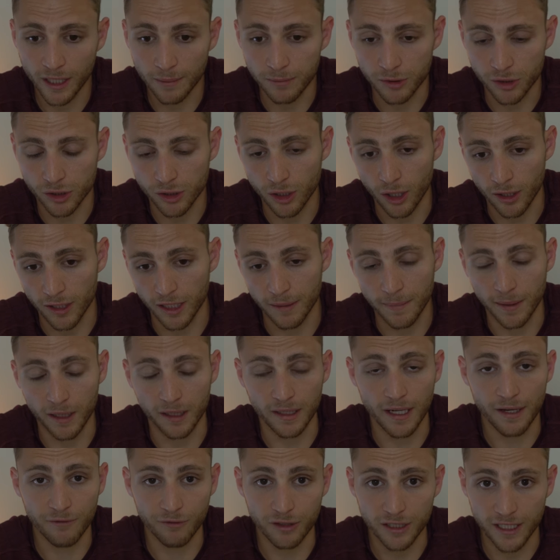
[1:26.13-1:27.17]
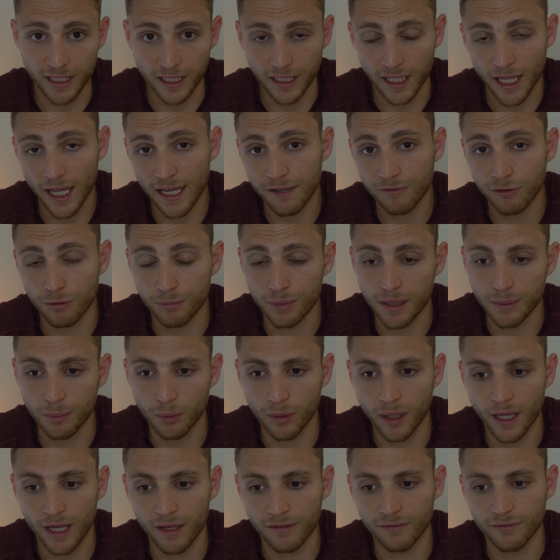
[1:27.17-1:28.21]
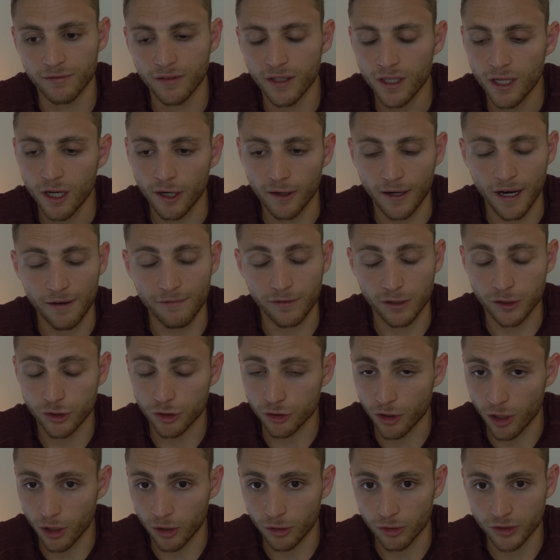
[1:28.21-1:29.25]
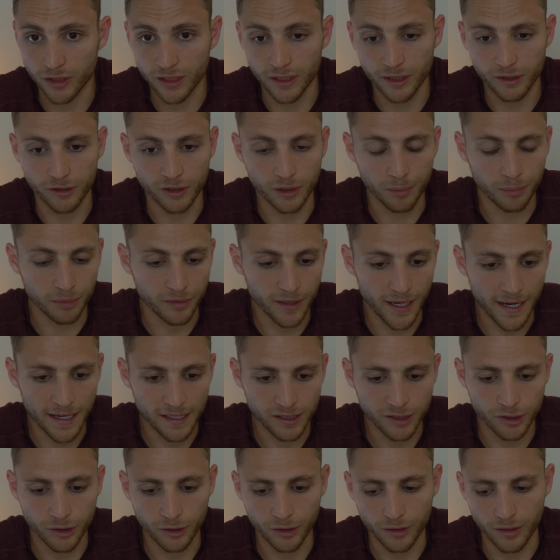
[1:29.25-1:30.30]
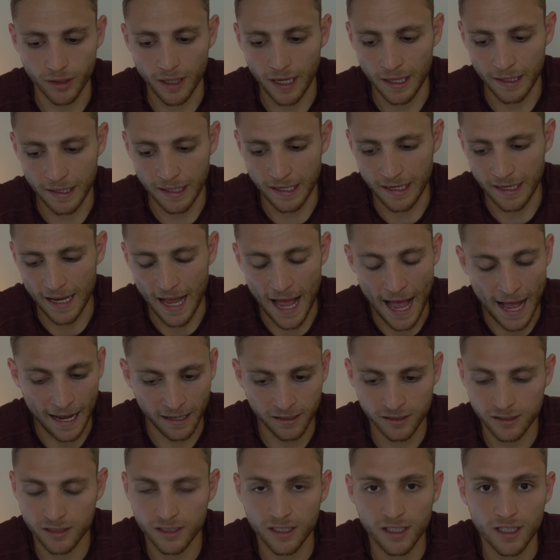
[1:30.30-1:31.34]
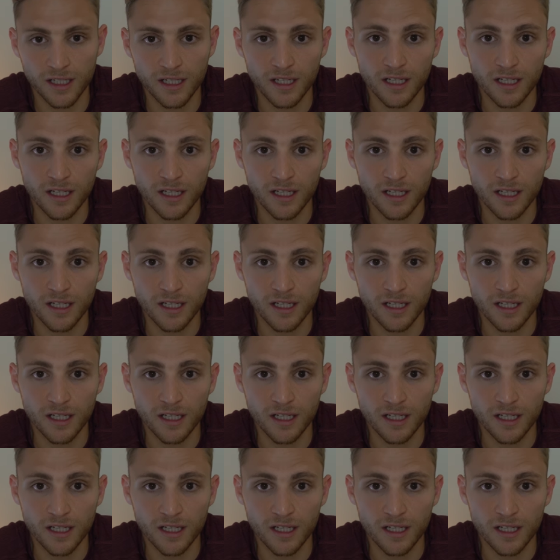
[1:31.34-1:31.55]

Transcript: I'm just talking about in everyday life when people are having struggles and they're depressed and they act